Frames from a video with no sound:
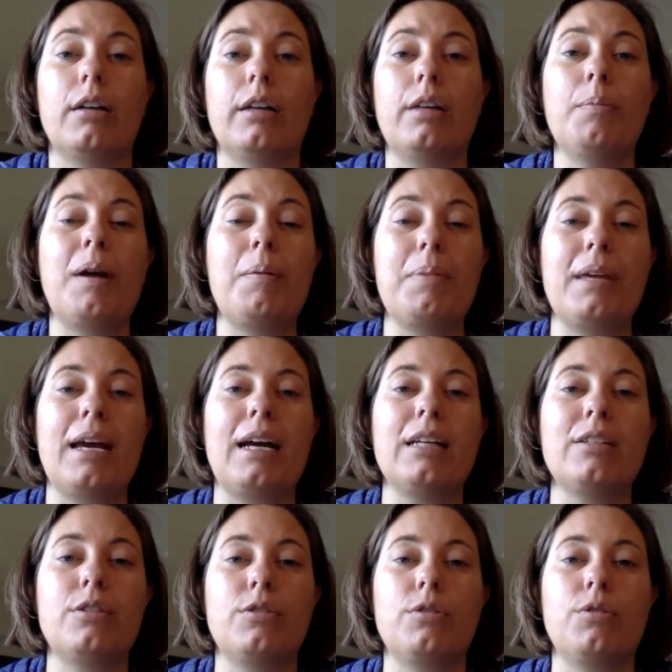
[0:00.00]
You might be
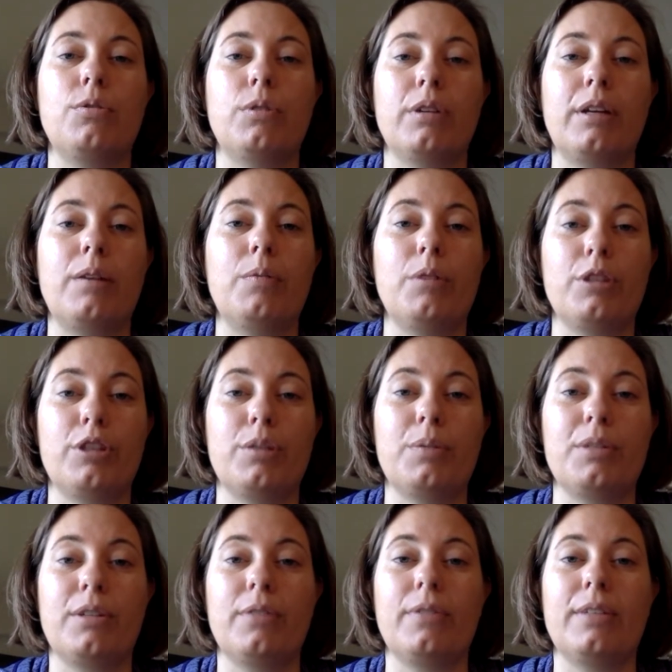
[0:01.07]
asked to coordinate worship
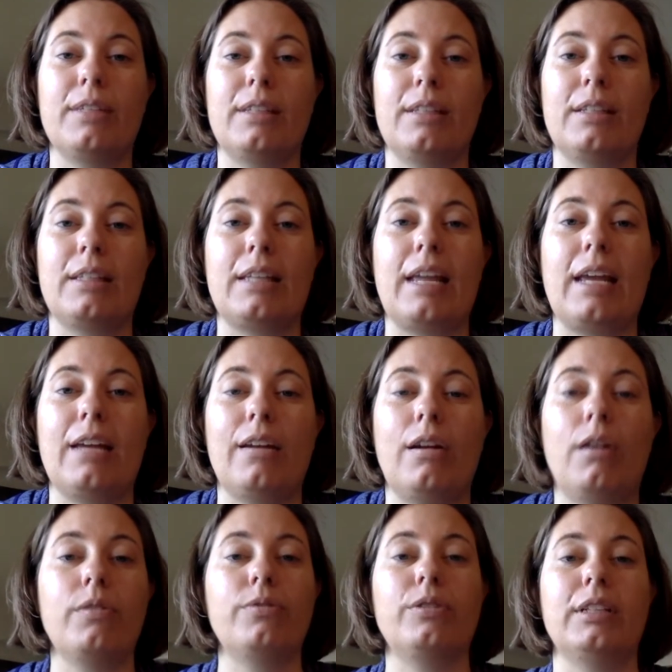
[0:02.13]
services, and
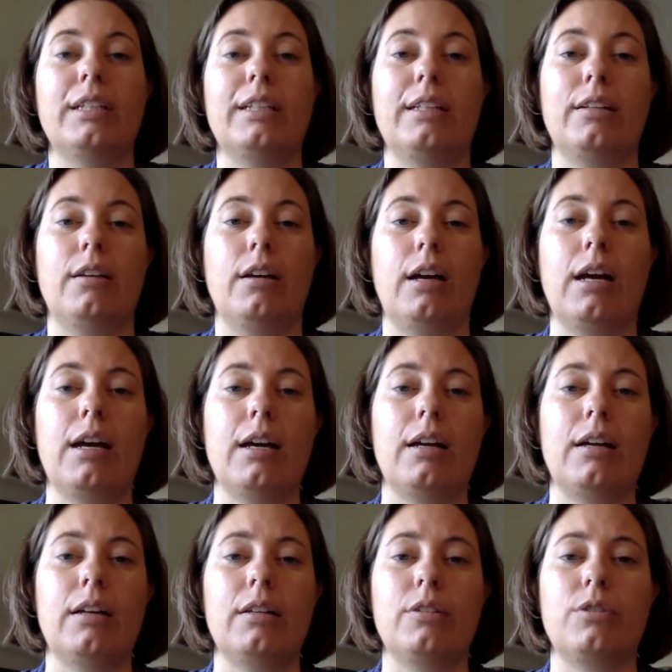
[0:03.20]
often
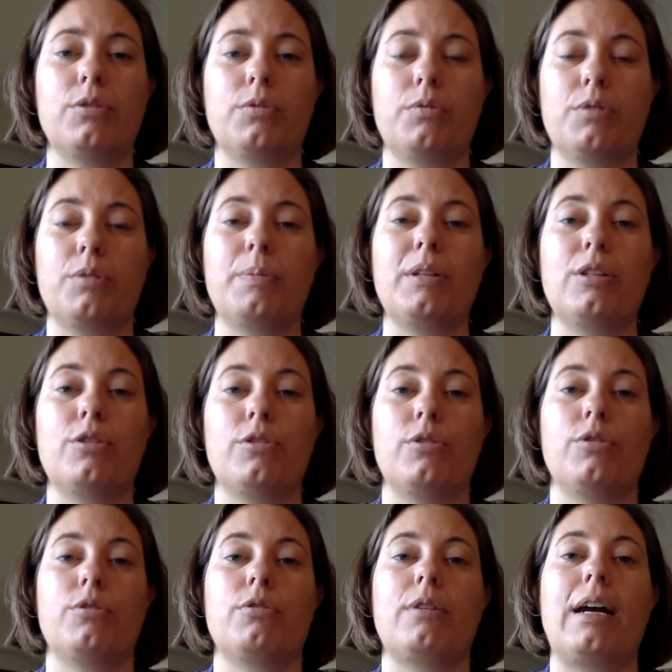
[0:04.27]
children's
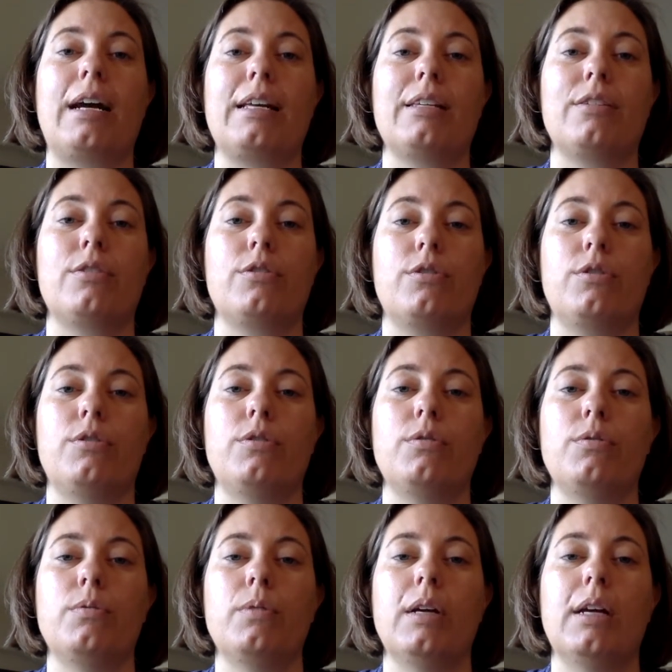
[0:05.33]
ministers are asked
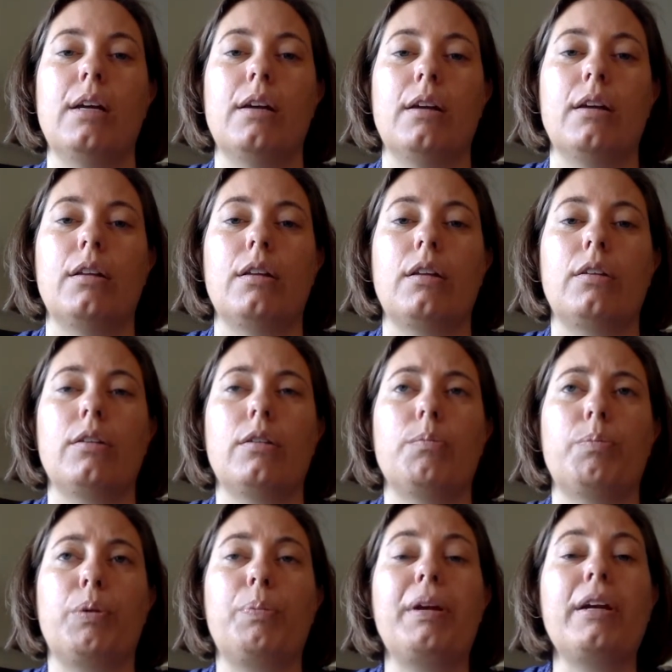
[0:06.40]
to
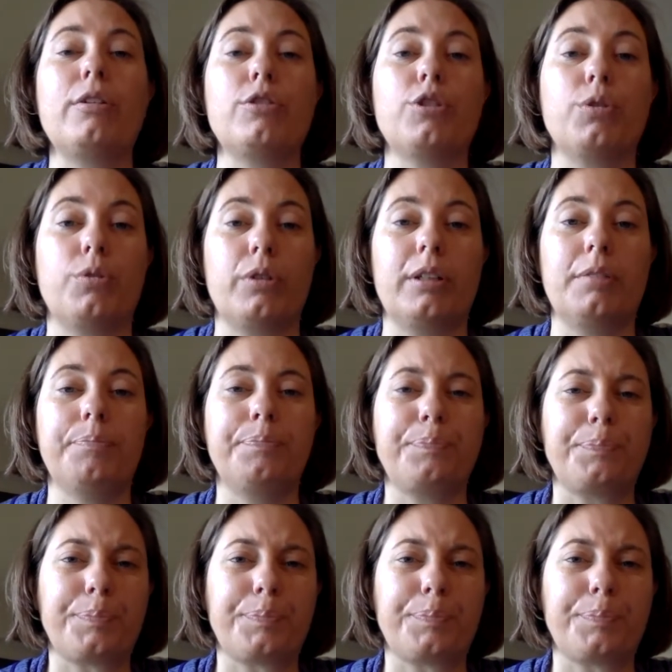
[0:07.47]
prepare children